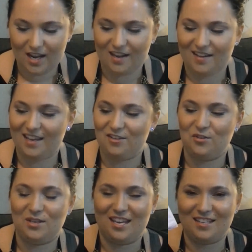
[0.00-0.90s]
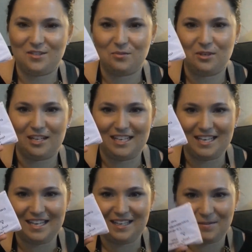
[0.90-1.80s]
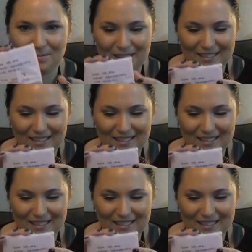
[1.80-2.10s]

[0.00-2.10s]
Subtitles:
Can you guess what I am?